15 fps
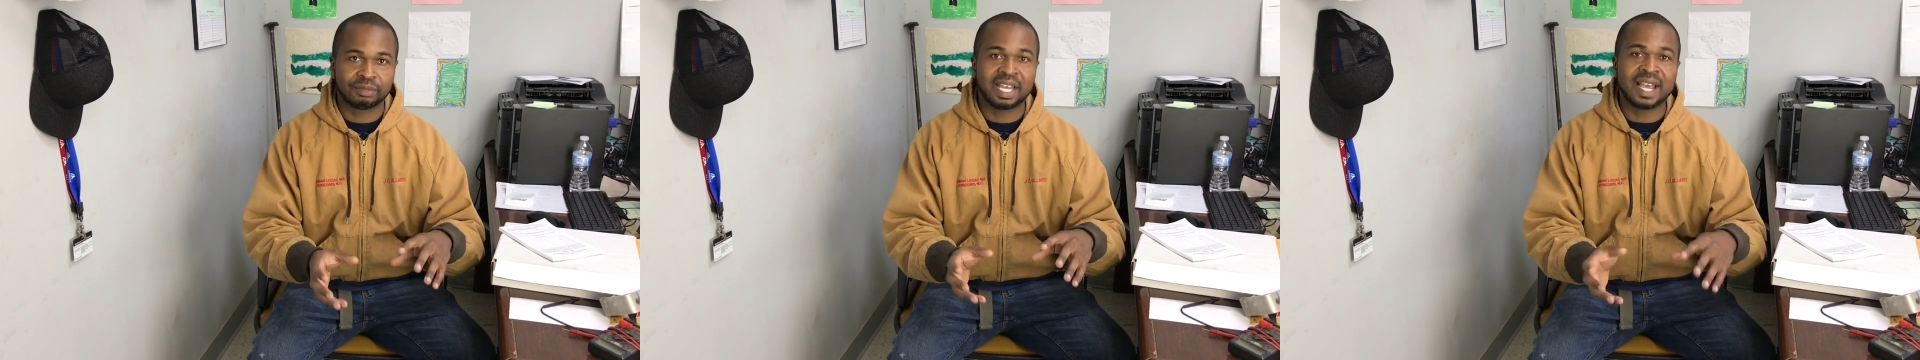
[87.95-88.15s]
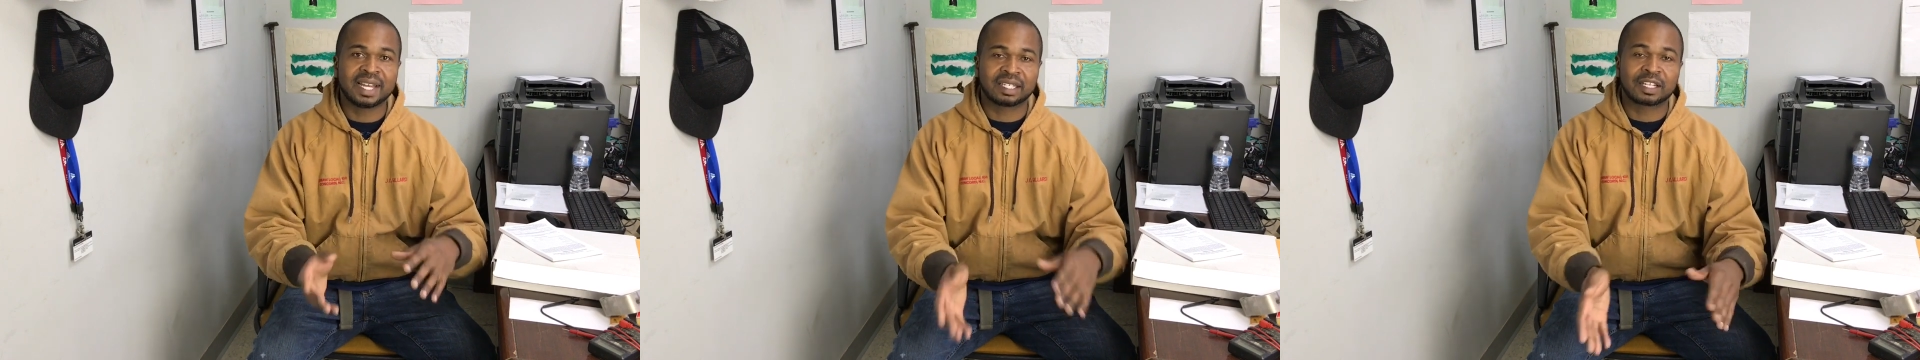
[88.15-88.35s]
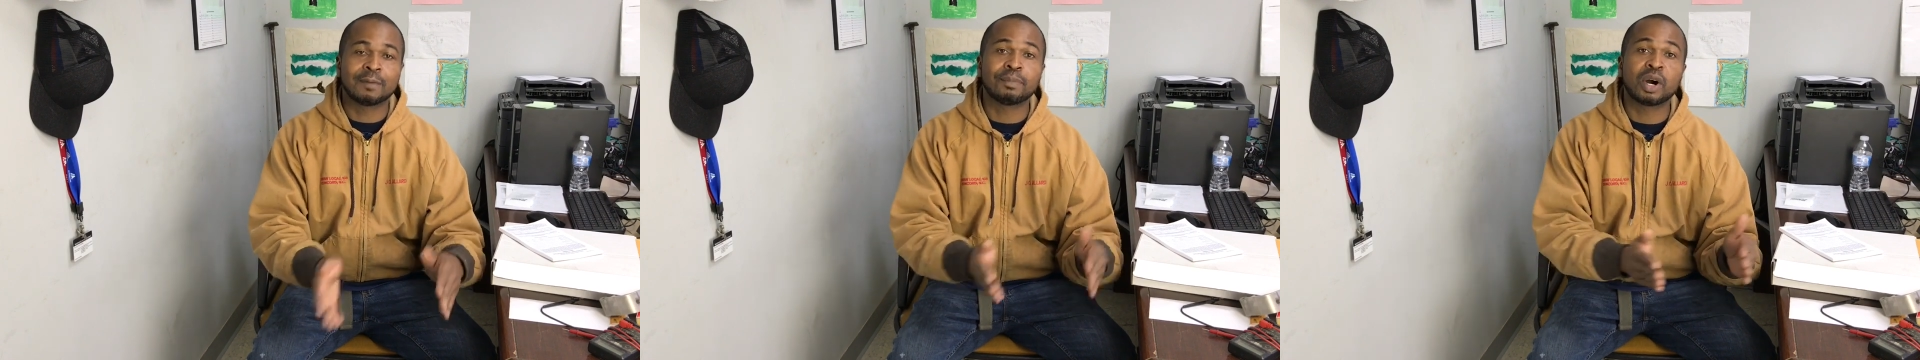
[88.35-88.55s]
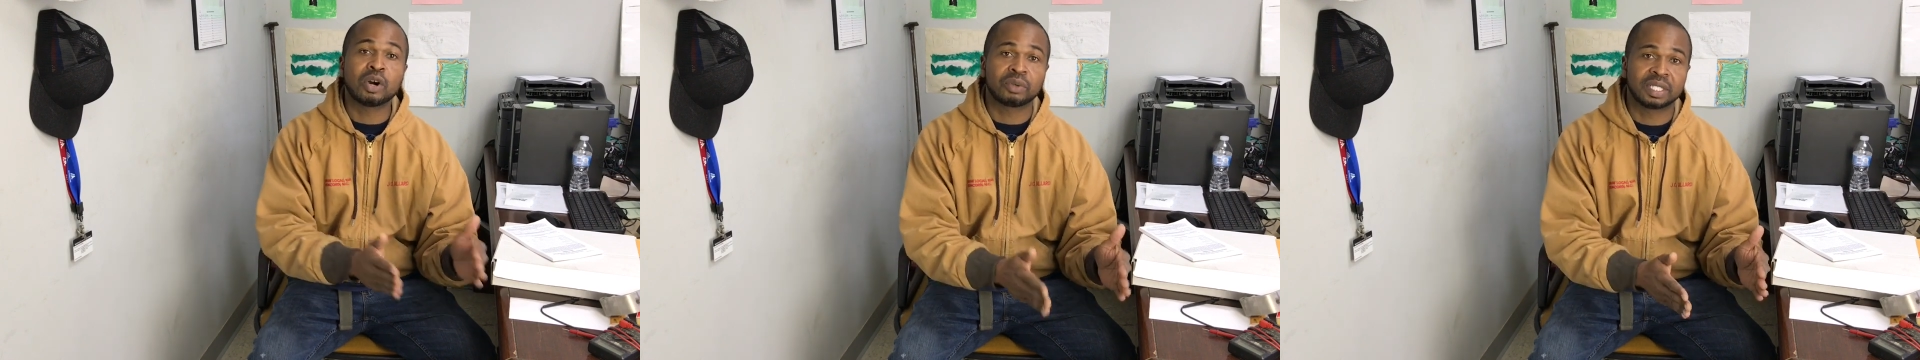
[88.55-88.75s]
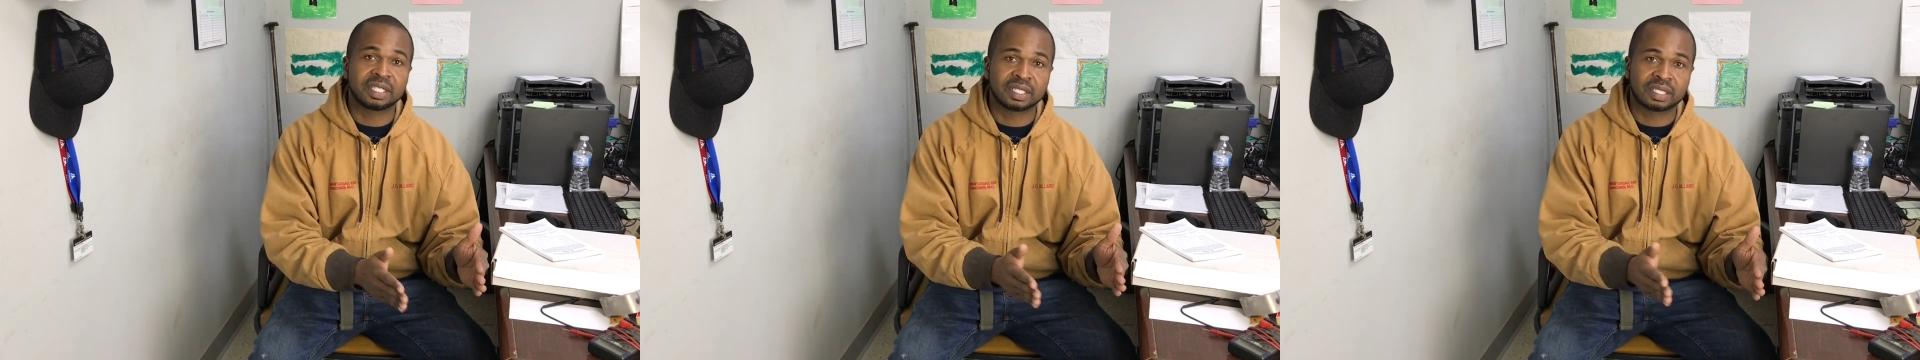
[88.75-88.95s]
adding
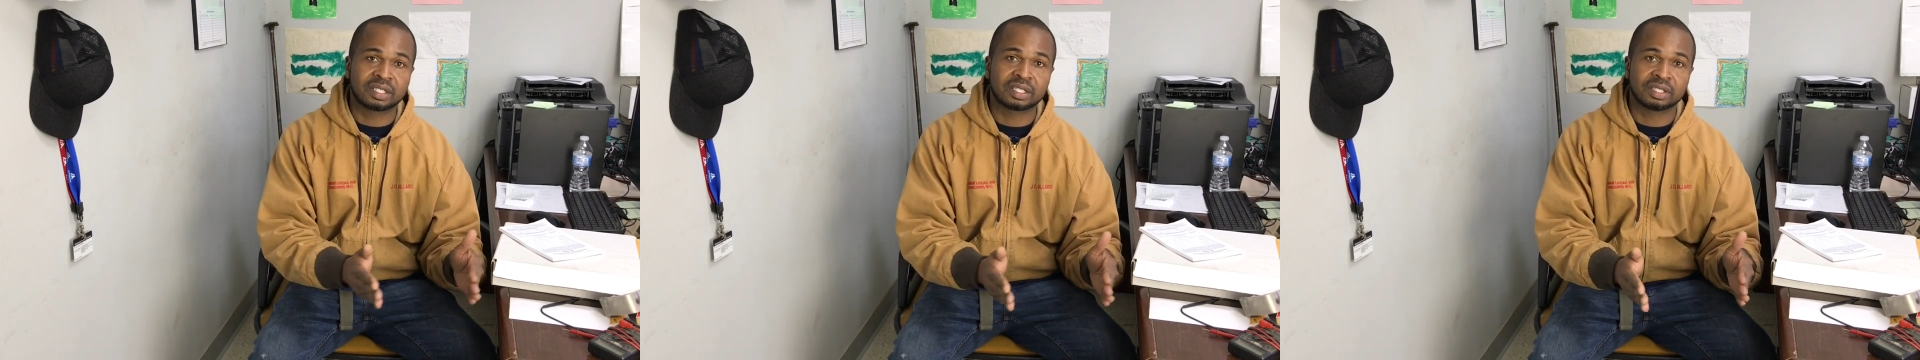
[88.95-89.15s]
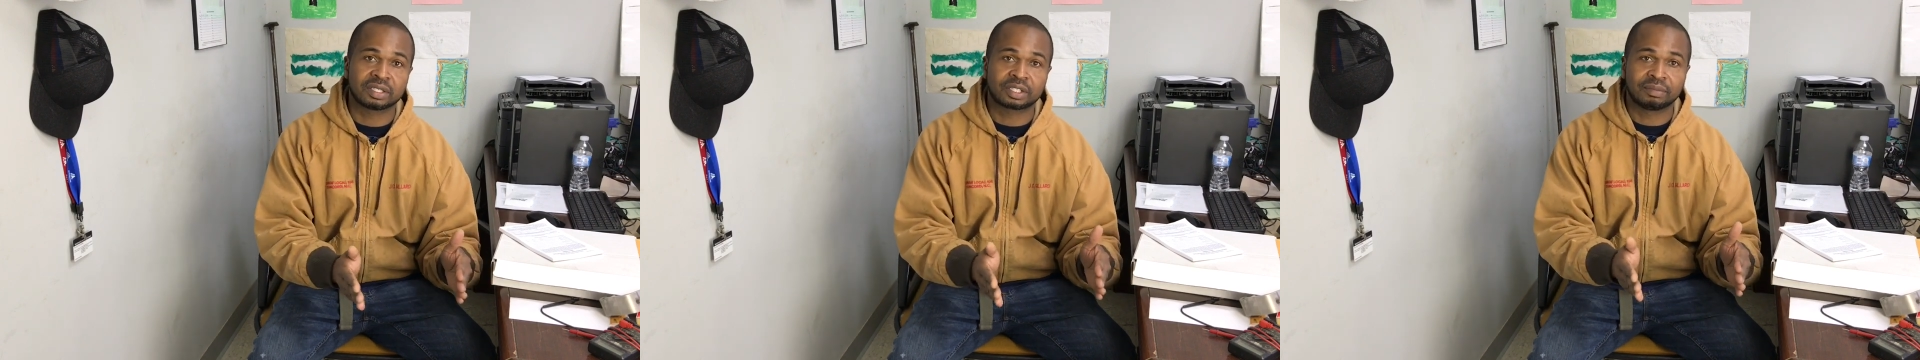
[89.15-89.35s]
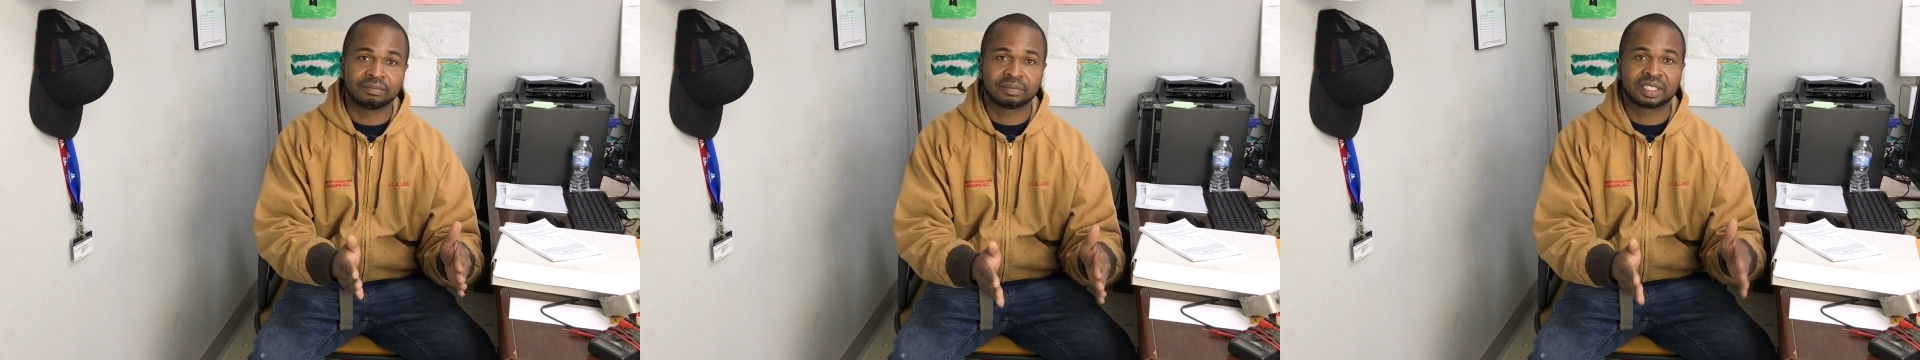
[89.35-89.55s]
components to